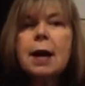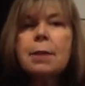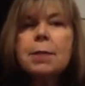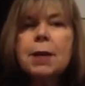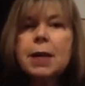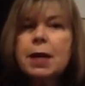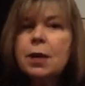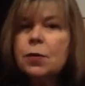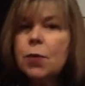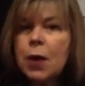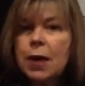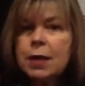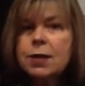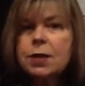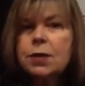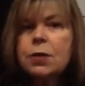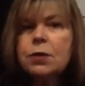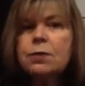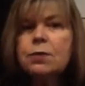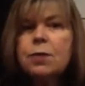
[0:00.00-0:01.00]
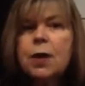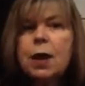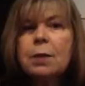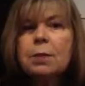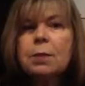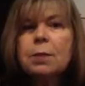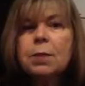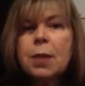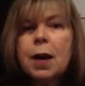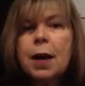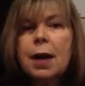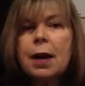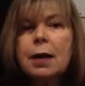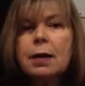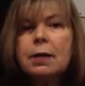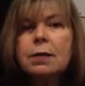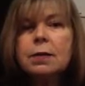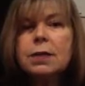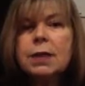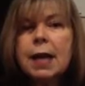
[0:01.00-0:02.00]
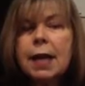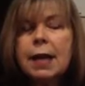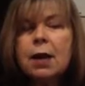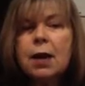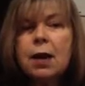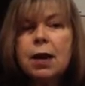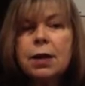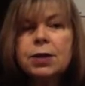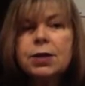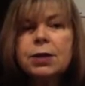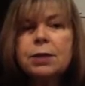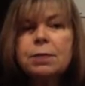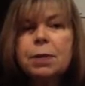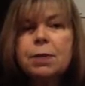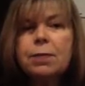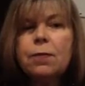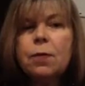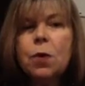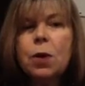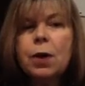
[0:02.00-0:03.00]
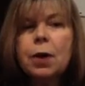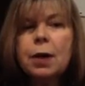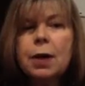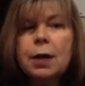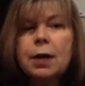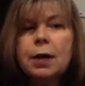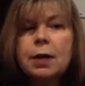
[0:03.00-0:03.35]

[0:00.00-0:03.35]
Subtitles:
being rescued from Saigon just before